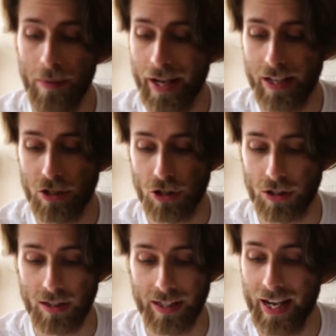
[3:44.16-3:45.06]
It is
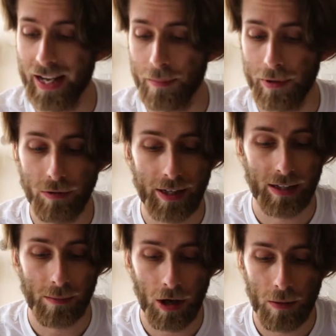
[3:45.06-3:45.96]
just a decaying building at
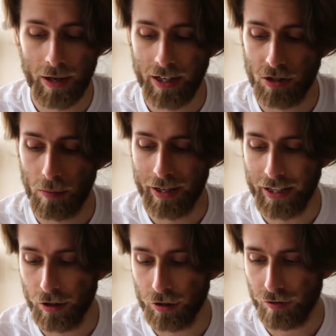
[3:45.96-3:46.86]
the moment. It's not being
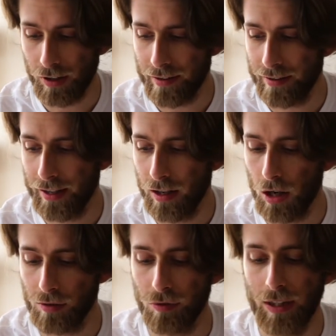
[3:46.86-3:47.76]
used for anything.
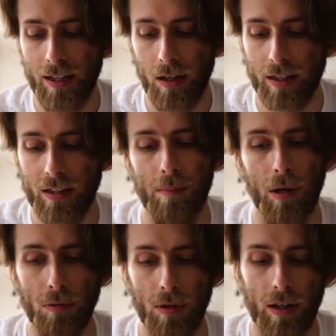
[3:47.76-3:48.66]
I really like the
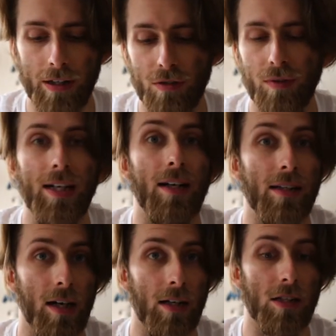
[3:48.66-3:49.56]
bold lines. I really like the
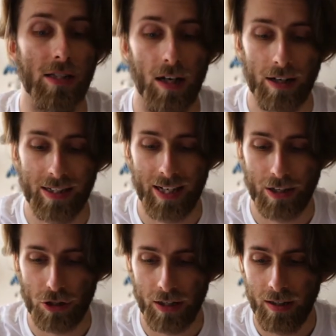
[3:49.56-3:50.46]
colours, the
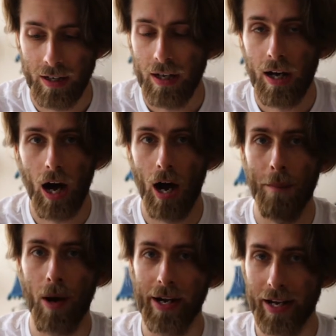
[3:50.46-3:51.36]
architecture.
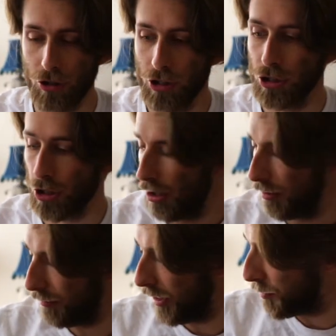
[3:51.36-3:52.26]
I actually shot this